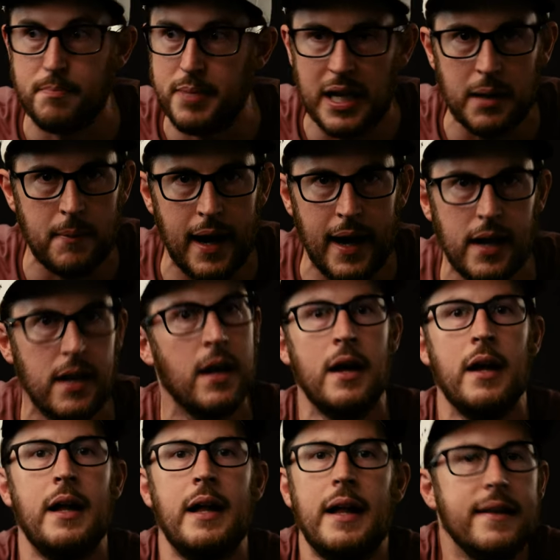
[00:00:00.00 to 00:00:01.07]
being made,
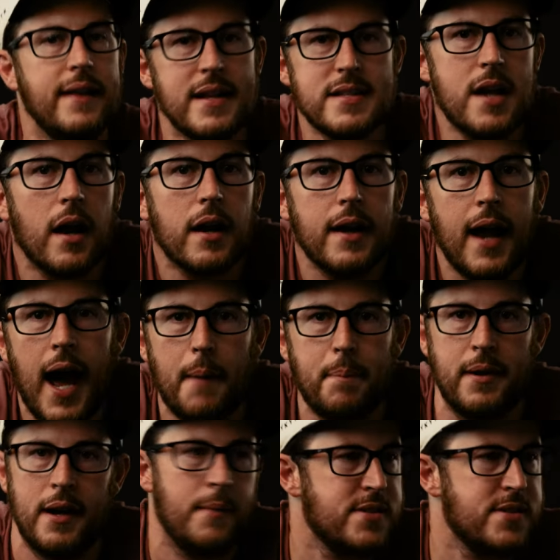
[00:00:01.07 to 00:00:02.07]
that's not going to happen.